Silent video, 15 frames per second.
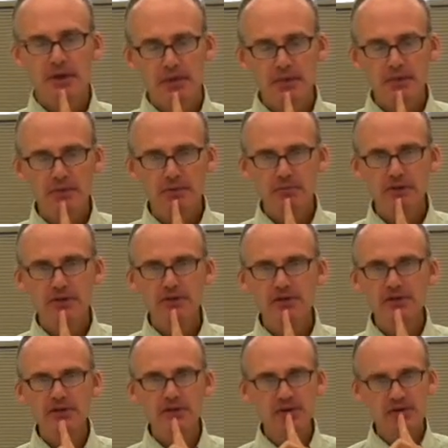Then with my
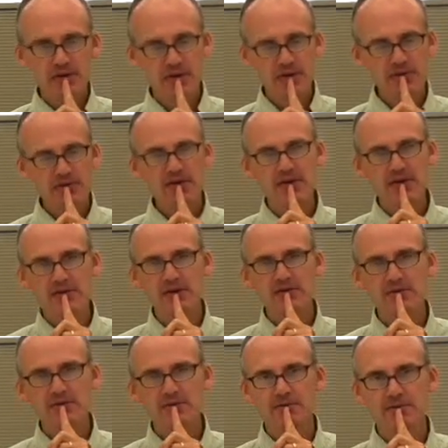chin, I just get it
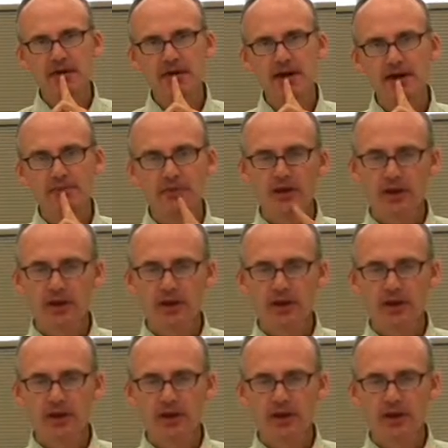nice and flat.